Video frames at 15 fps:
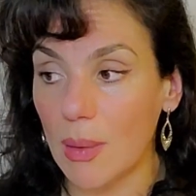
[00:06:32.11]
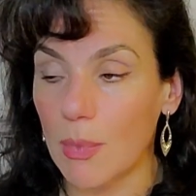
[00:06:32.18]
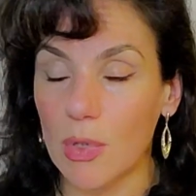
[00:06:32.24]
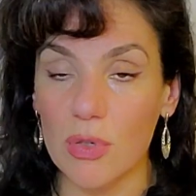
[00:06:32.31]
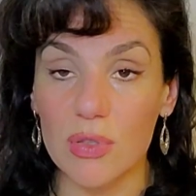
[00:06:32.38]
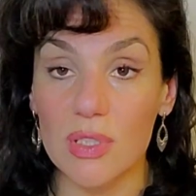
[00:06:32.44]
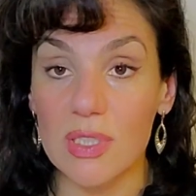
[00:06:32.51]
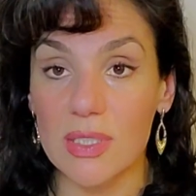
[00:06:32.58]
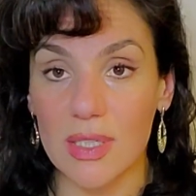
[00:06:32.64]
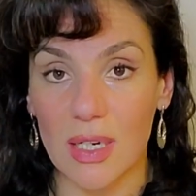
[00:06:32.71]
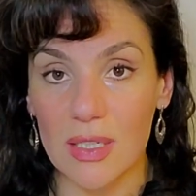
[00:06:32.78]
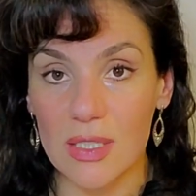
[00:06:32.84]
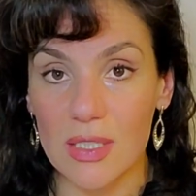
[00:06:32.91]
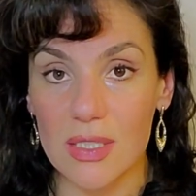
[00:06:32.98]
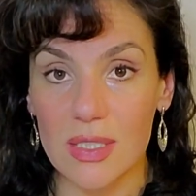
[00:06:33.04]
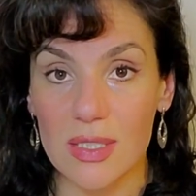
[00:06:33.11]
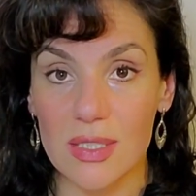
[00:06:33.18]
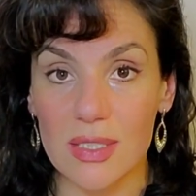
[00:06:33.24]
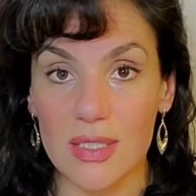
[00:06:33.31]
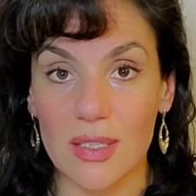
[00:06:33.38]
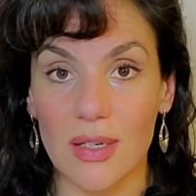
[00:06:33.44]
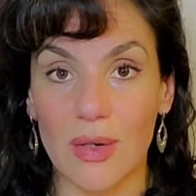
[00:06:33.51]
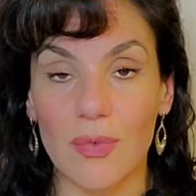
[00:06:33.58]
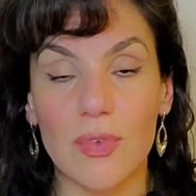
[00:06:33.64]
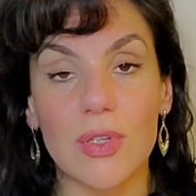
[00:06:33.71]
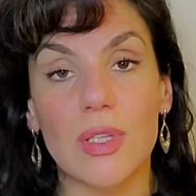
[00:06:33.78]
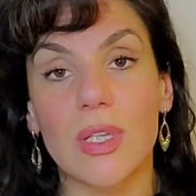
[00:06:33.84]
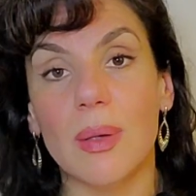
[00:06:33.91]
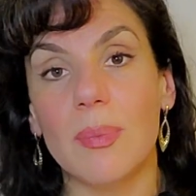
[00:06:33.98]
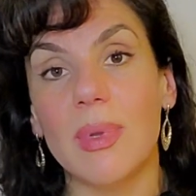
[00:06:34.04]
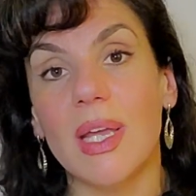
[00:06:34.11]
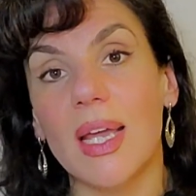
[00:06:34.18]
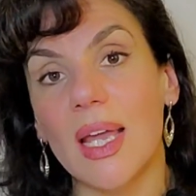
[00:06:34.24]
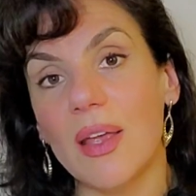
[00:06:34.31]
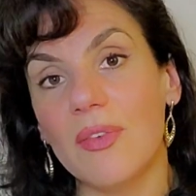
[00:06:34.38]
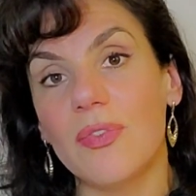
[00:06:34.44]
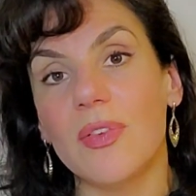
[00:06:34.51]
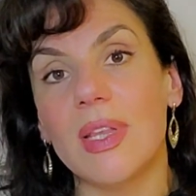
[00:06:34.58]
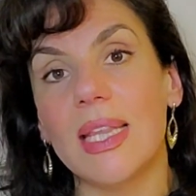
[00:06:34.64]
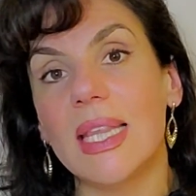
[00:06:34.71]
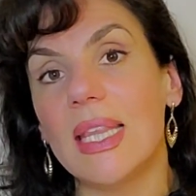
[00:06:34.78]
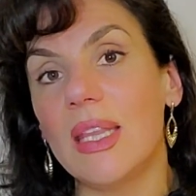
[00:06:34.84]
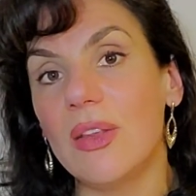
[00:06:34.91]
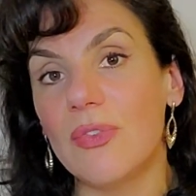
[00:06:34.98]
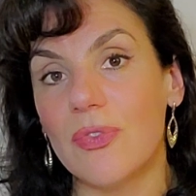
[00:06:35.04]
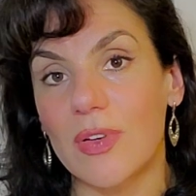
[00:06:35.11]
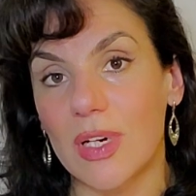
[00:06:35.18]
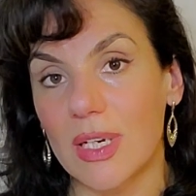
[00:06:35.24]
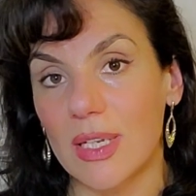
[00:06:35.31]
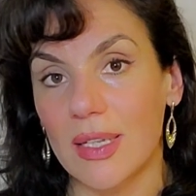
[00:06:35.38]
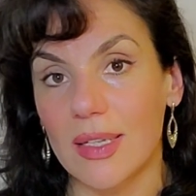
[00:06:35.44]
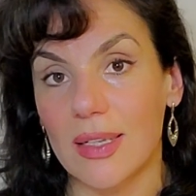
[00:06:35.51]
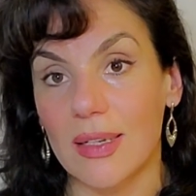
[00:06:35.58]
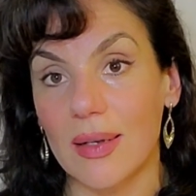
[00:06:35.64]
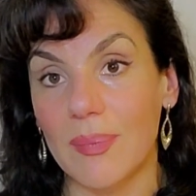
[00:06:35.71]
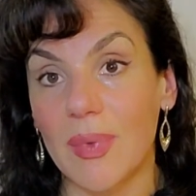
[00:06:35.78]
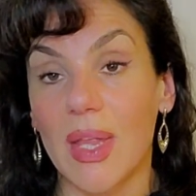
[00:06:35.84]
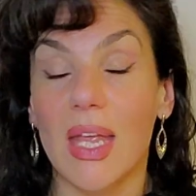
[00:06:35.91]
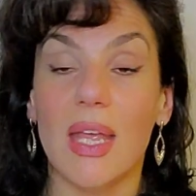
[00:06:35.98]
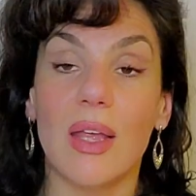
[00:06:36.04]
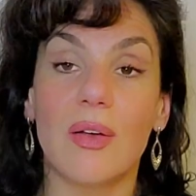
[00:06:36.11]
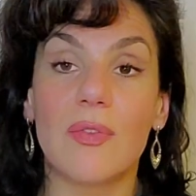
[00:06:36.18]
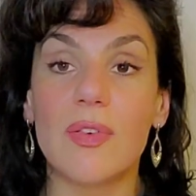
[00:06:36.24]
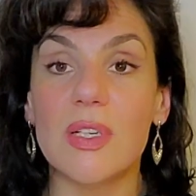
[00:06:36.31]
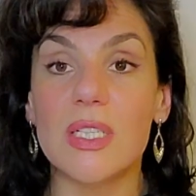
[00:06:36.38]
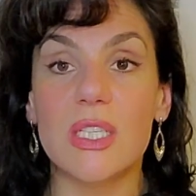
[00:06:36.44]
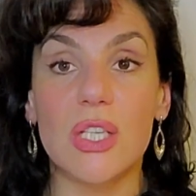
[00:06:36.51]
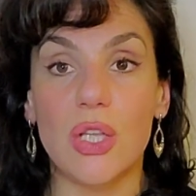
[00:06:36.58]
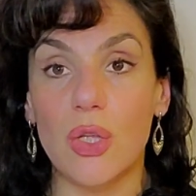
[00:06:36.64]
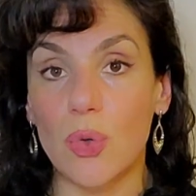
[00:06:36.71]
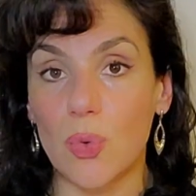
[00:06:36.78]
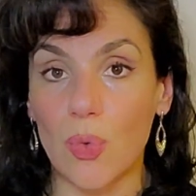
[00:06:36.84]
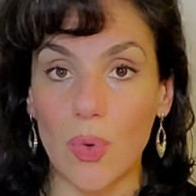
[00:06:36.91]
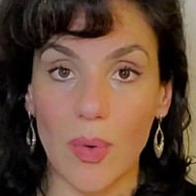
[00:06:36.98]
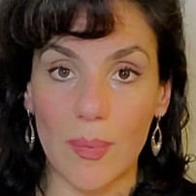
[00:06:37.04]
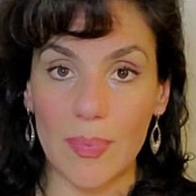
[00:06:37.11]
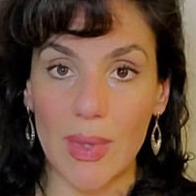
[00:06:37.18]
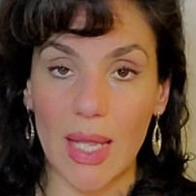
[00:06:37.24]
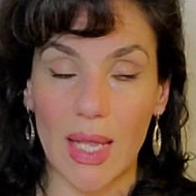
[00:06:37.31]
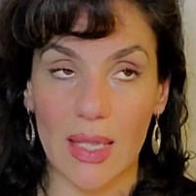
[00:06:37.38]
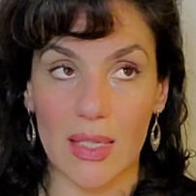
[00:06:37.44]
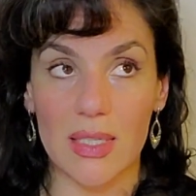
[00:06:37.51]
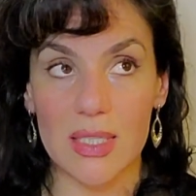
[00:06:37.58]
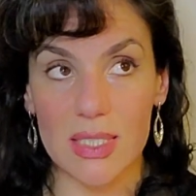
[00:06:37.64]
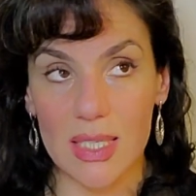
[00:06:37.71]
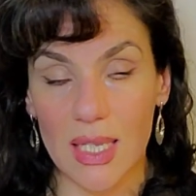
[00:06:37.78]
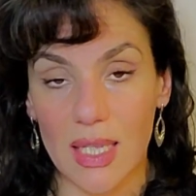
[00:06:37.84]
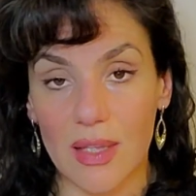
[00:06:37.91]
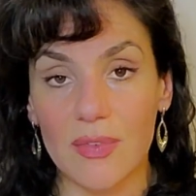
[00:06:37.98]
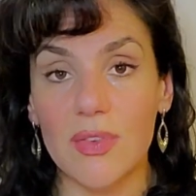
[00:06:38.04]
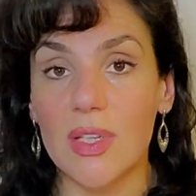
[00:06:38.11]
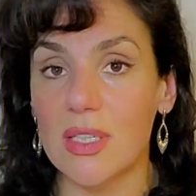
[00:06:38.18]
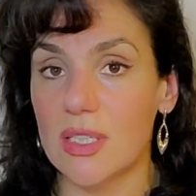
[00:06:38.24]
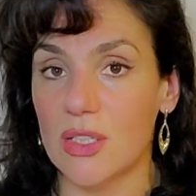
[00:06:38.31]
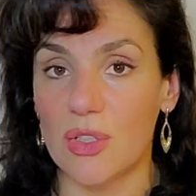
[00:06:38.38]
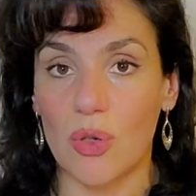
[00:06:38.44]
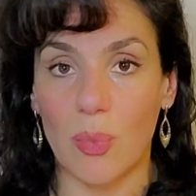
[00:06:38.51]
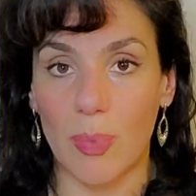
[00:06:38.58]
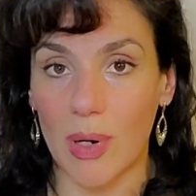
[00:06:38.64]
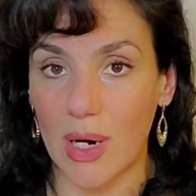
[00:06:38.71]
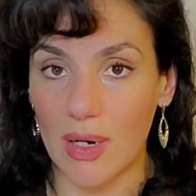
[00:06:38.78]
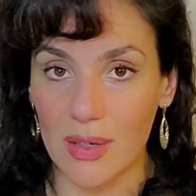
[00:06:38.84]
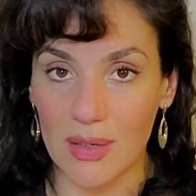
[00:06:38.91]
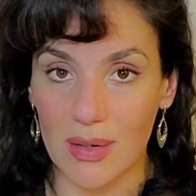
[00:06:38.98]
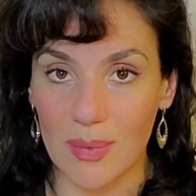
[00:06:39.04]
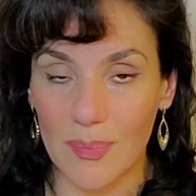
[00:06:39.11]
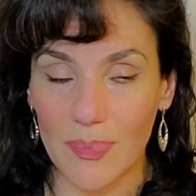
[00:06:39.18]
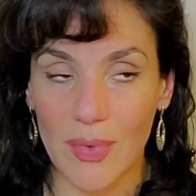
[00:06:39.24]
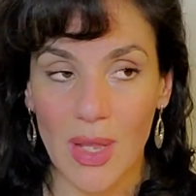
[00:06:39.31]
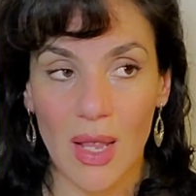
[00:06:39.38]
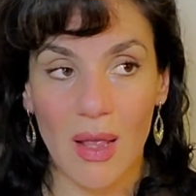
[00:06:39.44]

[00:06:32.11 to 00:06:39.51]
Because this narcissist will behave different with you. Let's say if this is your partner,